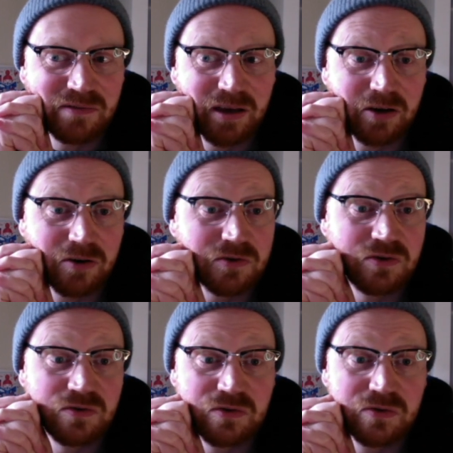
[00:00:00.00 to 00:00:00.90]
And I
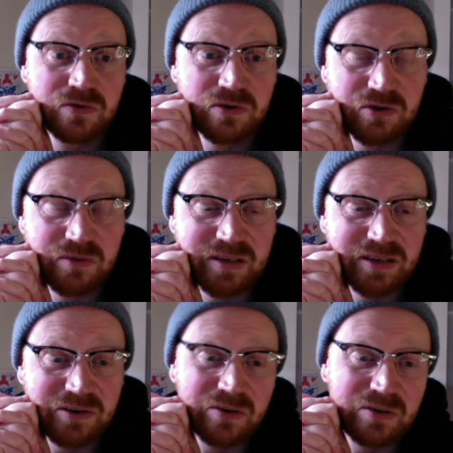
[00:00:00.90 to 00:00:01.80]
also do streaming
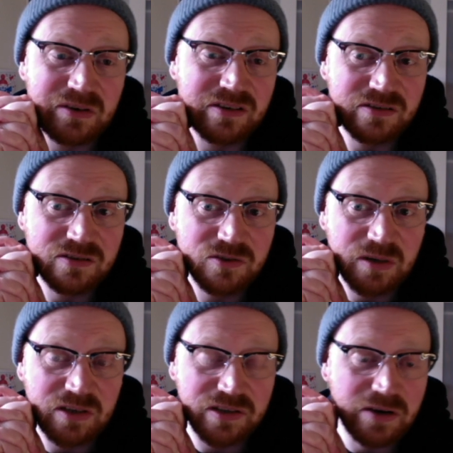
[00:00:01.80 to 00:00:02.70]
on
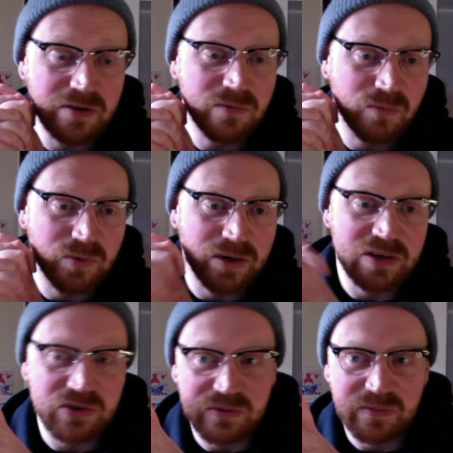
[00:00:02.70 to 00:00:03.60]
Twitch now where I
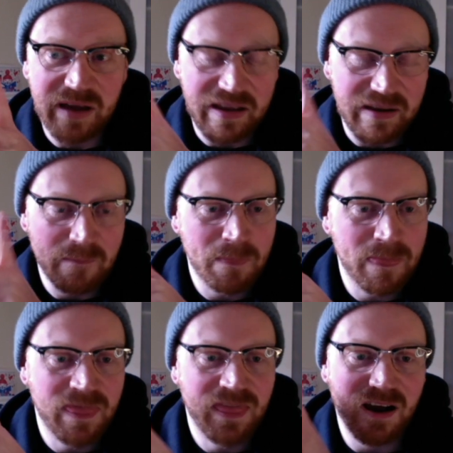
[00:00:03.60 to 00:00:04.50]
do my
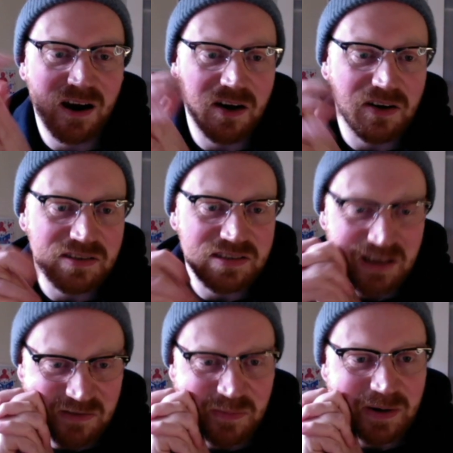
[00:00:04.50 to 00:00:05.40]
art and
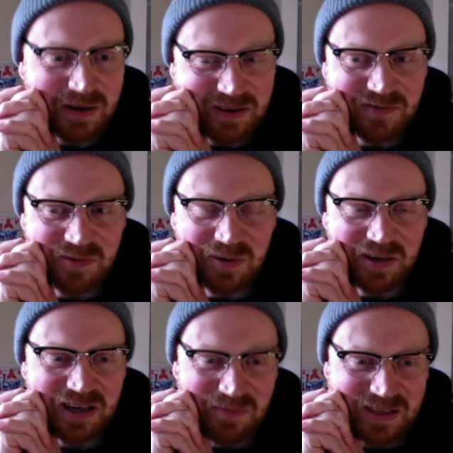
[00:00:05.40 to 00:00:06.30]
stuff. But if you want to
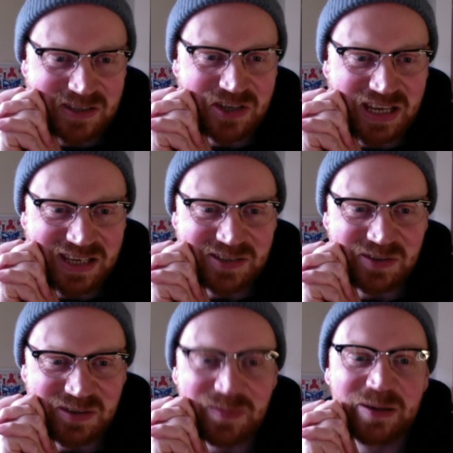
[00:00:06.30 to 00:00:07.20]
come in the chat and
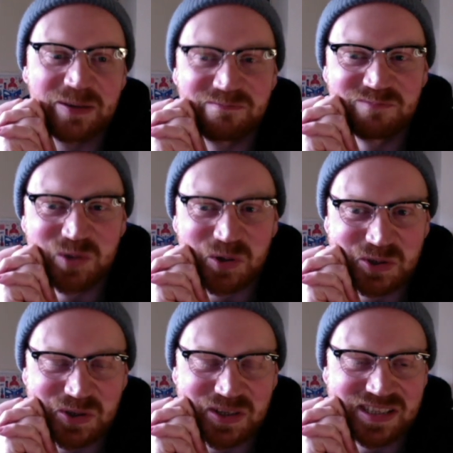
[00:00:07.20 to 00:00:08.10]
talk about
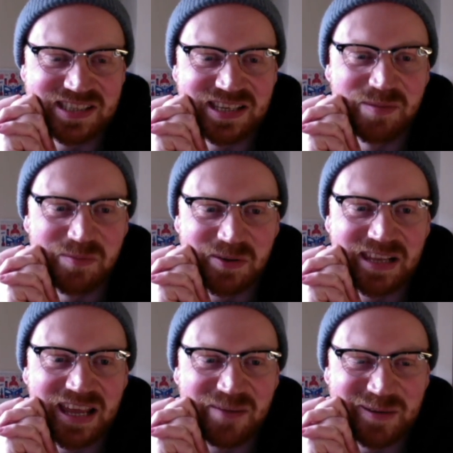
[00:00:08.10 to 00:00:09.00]
tortoises, I'd be more than
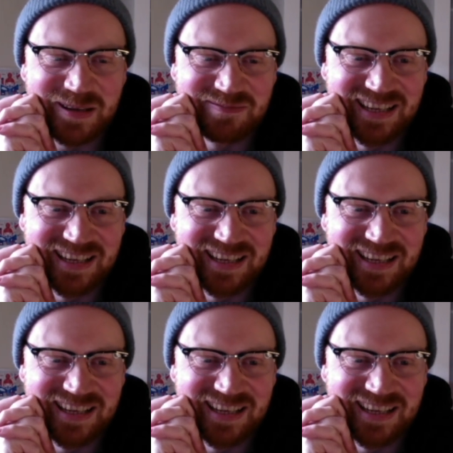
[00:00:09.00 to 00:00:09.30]
happy.